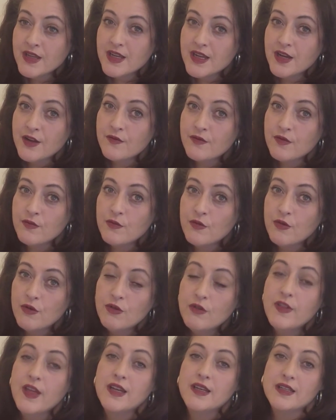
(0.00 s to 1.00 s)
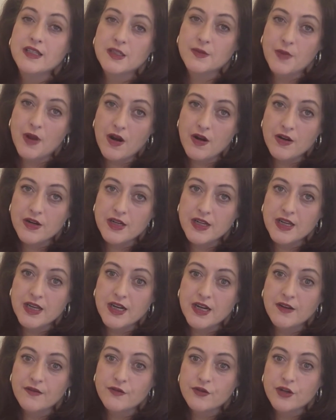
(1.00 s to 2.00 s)
and from all of that disparity,
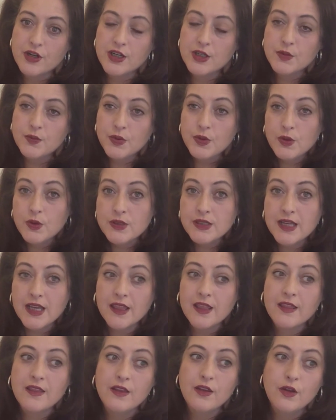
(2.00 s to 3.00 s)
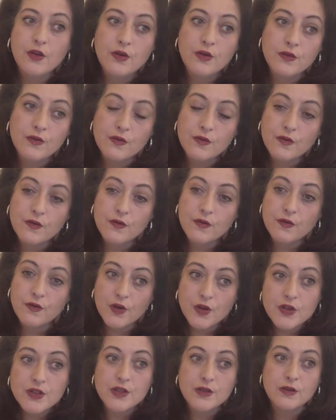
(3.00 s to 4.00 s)
I've tried to pull together the
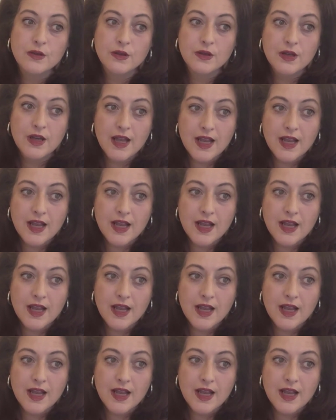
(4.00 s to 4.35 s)
universal